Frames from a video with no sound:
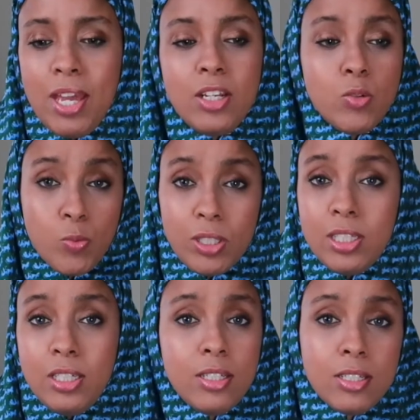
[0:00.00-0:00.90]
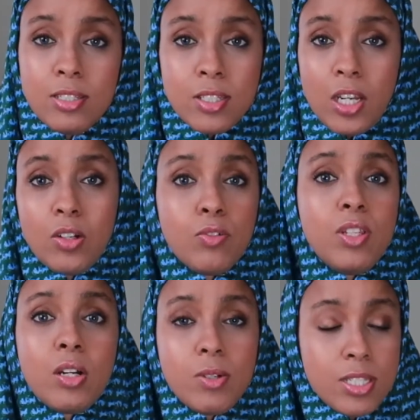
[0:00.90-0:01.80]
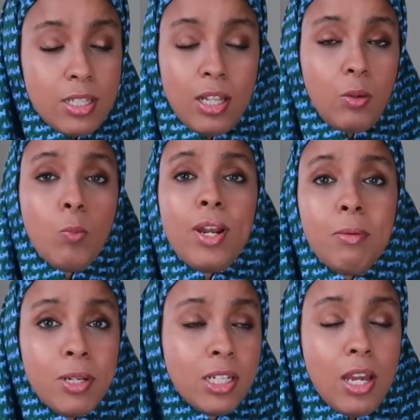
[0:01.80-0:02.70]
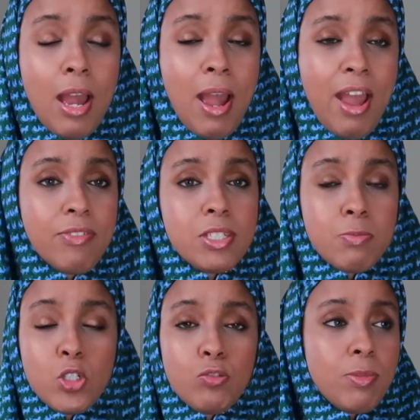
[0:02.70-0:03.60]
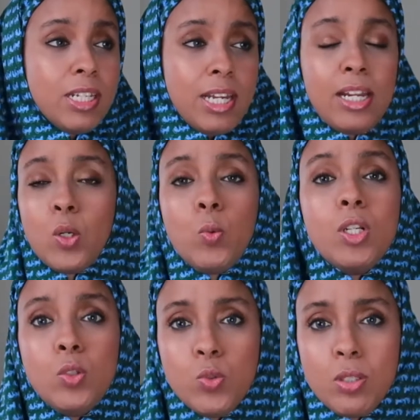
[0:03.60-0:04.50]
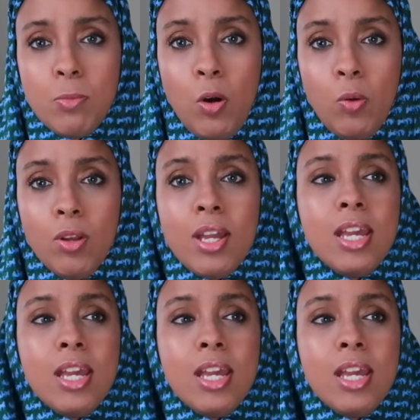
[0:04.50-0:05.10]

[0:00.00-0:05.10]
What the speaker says: and you're really scared of that risk, like, I have this much of money and I don't want to lose them all,